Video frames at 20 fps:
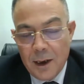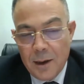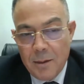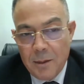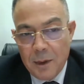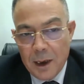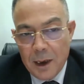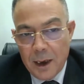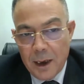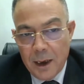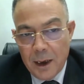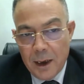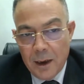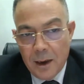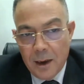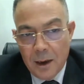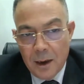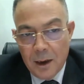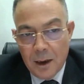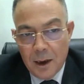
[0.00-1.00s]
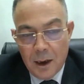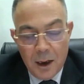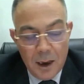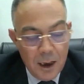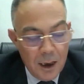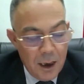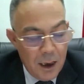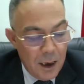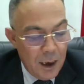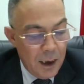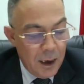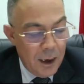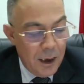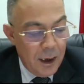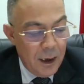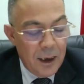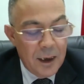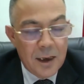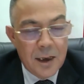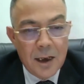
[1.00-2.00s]
And also,
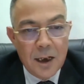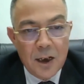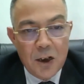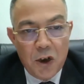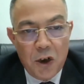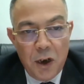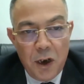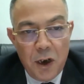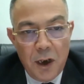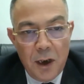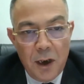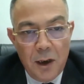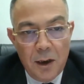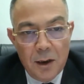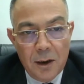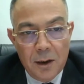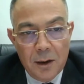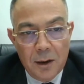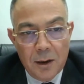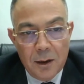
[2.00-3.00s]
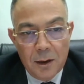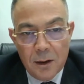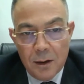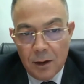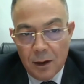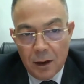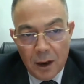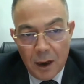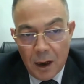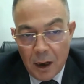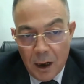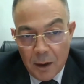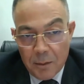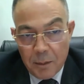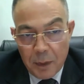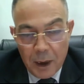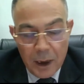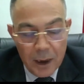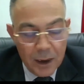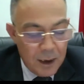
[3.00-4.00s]
in this perspective, the
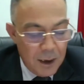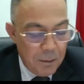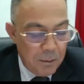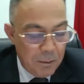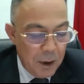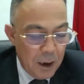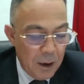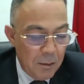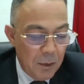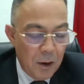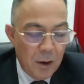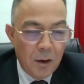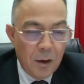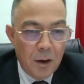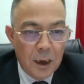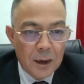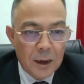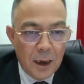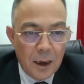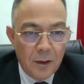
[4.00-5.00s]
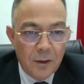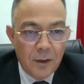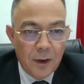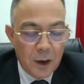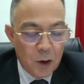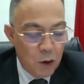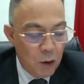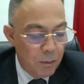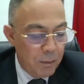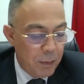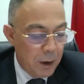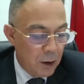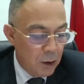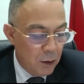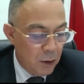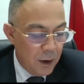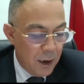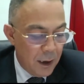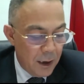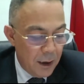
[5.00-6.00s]
sustainable development
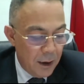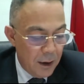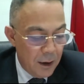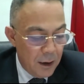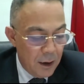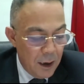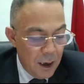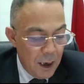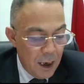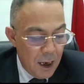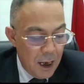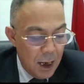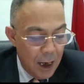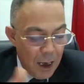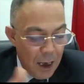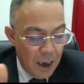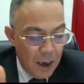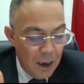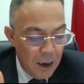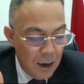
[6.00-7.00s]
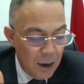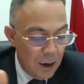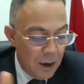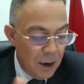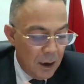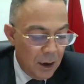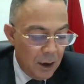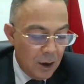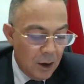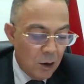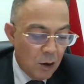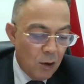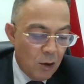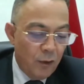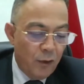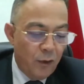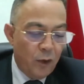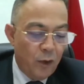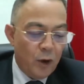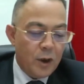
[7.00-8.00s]
of coastal
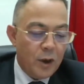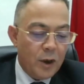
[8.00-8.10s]
areas.